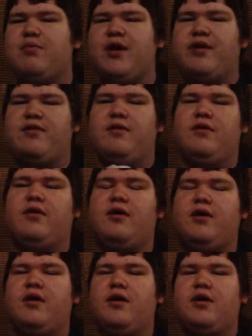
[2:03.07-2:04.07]
but
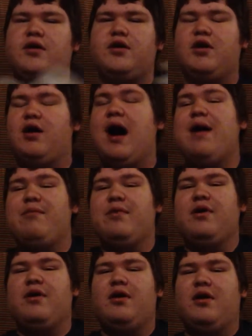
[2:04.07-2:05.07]
you know I'm
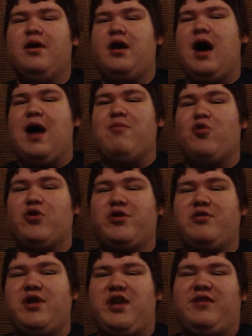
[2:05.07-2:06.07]
I'm more
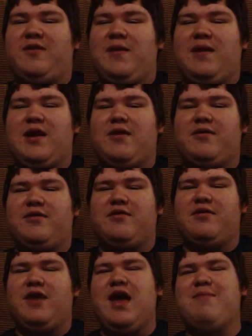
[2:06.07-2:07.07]
unique than the others.
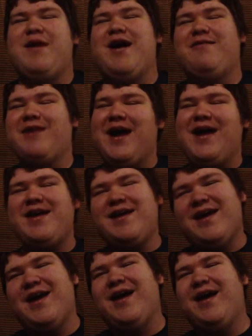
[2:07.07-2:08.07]
Am I right?
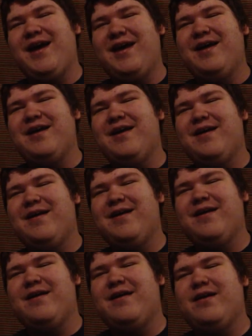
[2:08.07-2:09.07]
Huh?
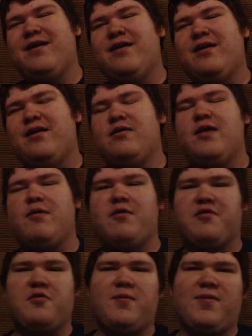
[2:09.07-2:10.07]
That
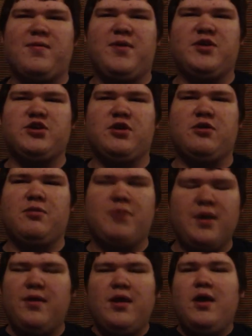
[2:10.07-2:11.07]
wasn't supposed to be a joke,
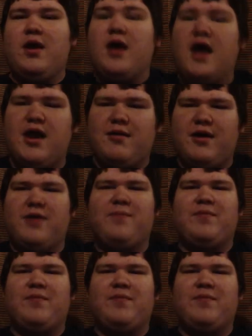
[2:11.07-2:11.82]
but anyway.